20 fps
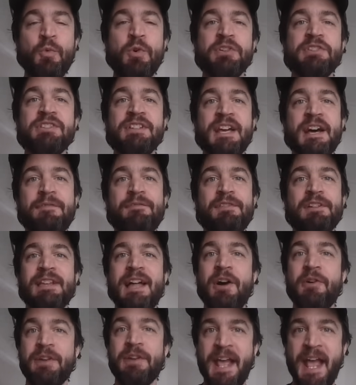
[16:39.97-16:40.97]
wouldn't have
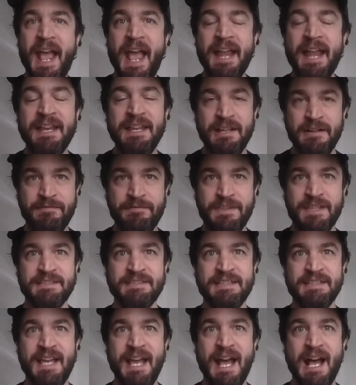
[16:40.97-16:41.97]
allowed any of
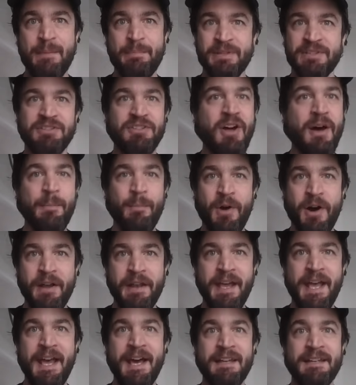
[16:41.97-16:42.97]
this to happen. Not
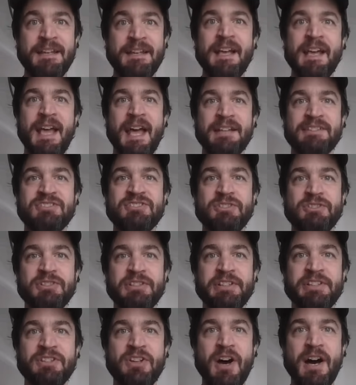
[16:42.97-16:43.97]
Monahan, and
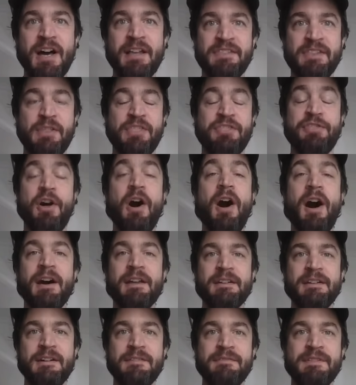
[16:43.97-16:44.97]
certainly not the thought
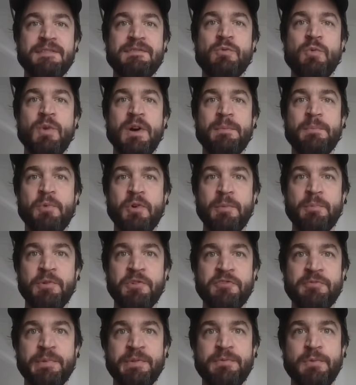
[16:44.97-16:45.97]
of even one more
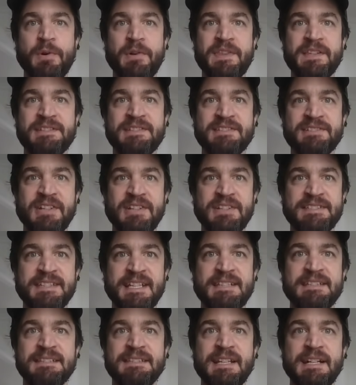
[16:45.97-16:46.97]
move before this is all
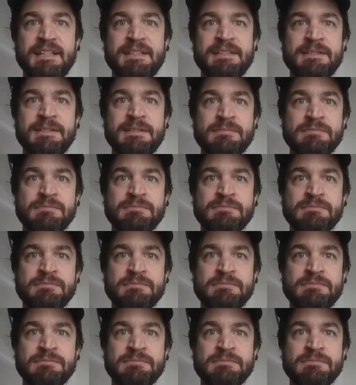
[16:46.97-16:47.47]
said and done.